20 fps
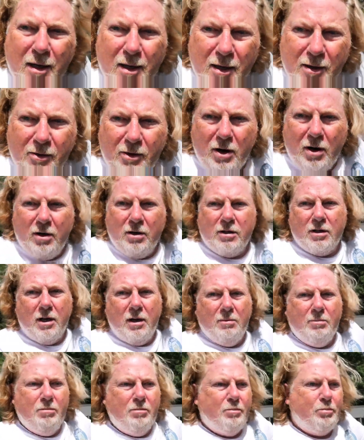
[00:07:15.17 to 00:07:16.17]
there are
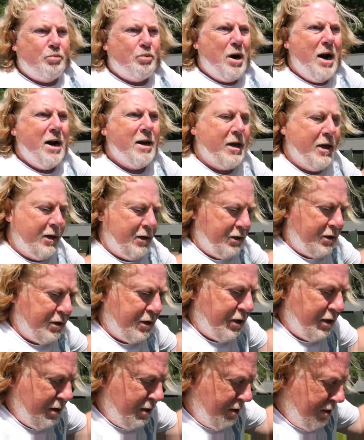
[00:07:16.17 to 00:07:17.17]
some brackets